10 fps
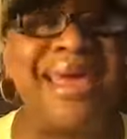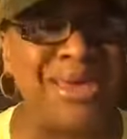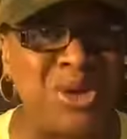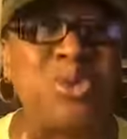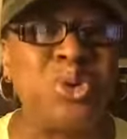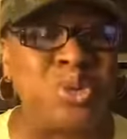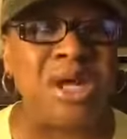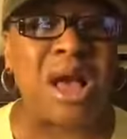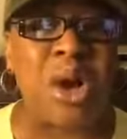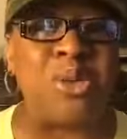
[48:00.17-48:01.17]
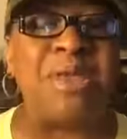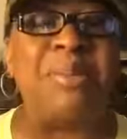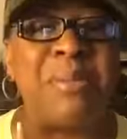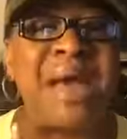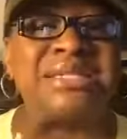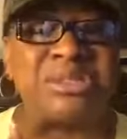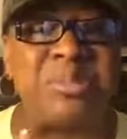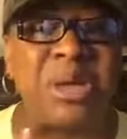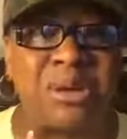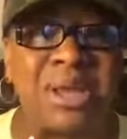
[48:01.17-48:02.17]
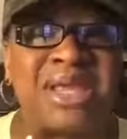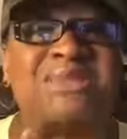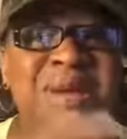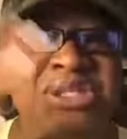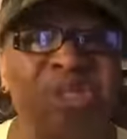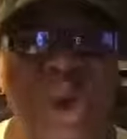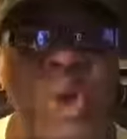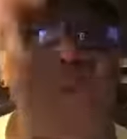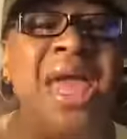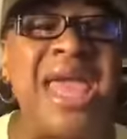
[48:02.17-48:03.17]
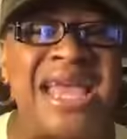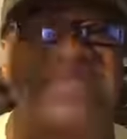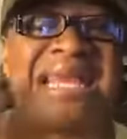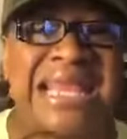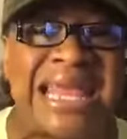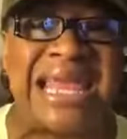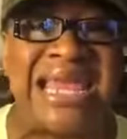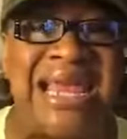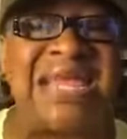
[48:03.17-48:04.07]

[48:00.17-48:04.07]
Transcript: You you look holy, but my spirit, cause my soul is clean.